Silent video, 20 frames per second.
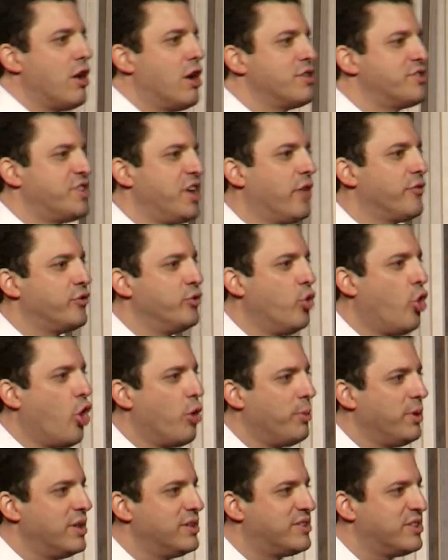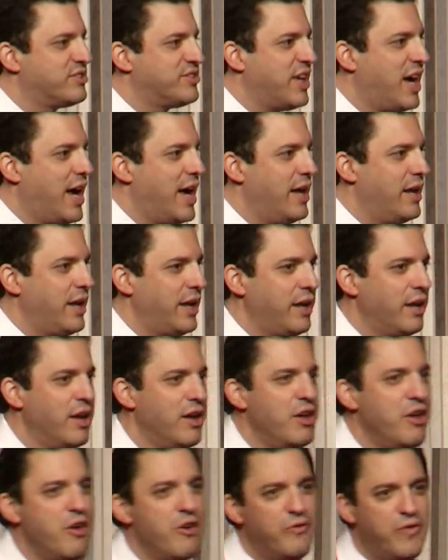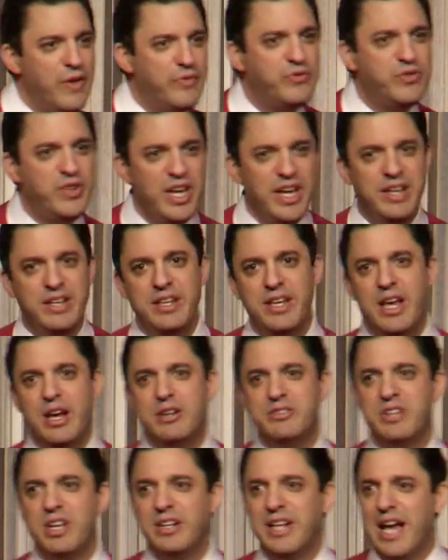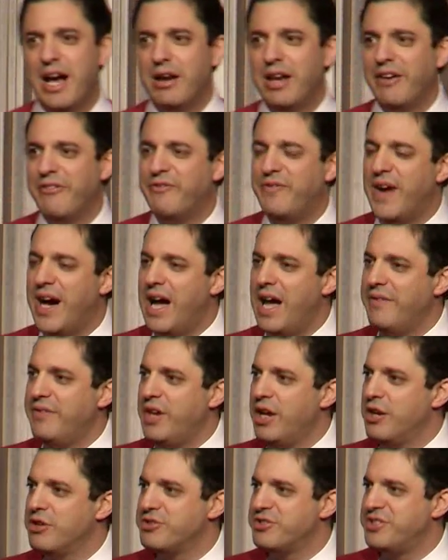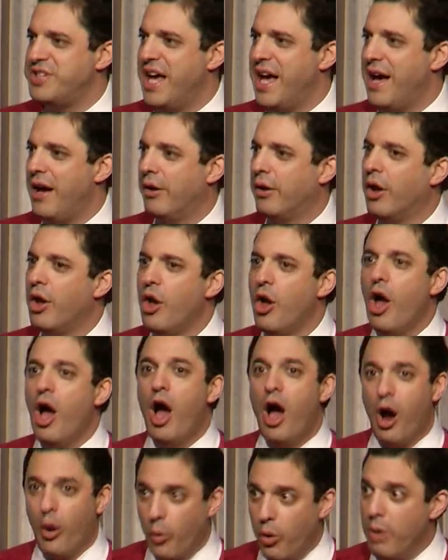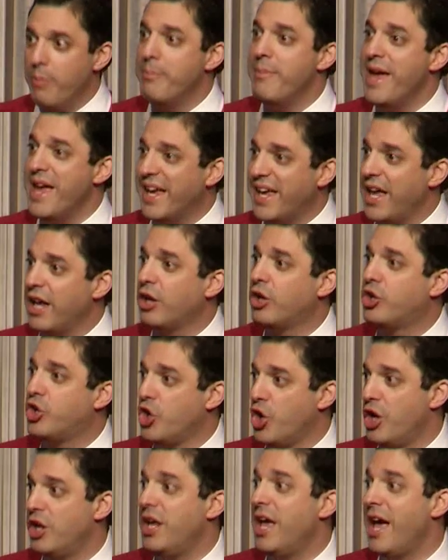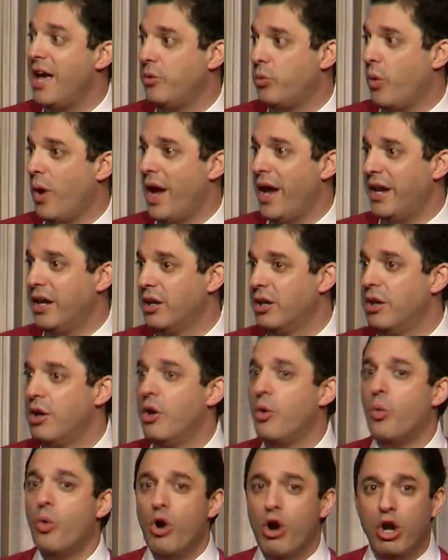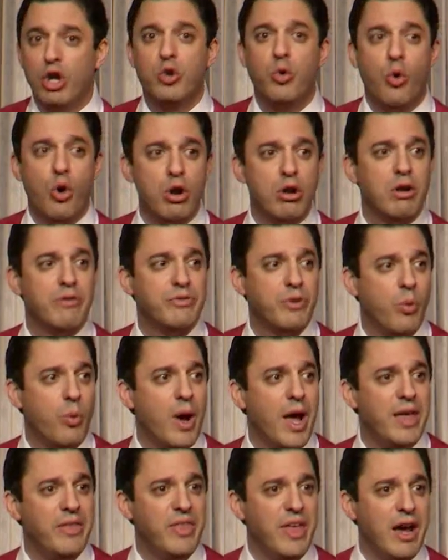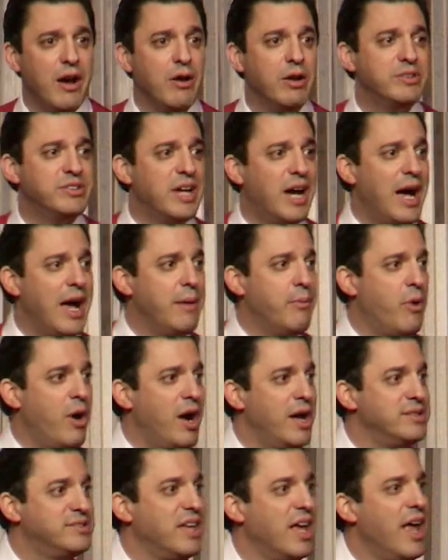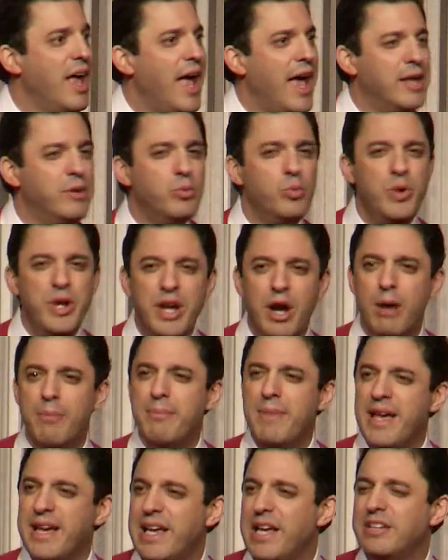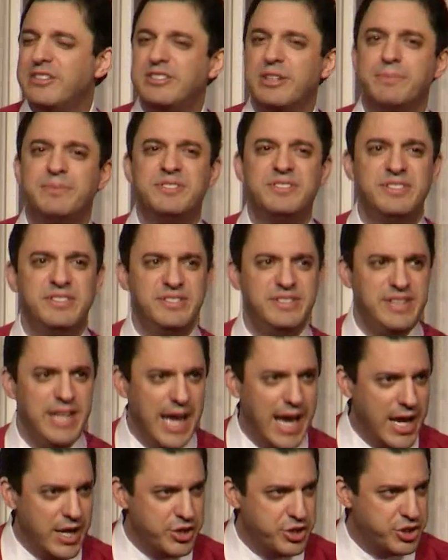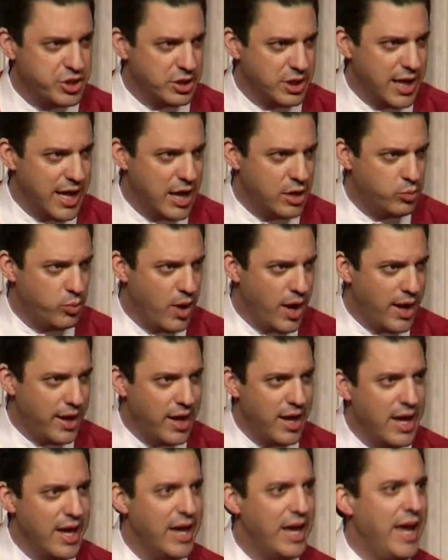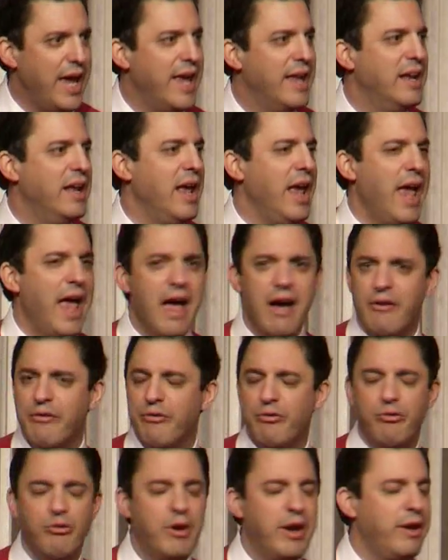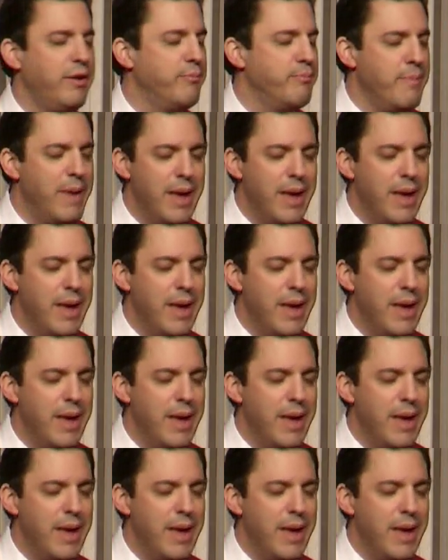ourselves normal in society. 15 years and counting, 5 years down, we're making good headway. We're a quarter of the way there time-wise, and we are making substantial headway in every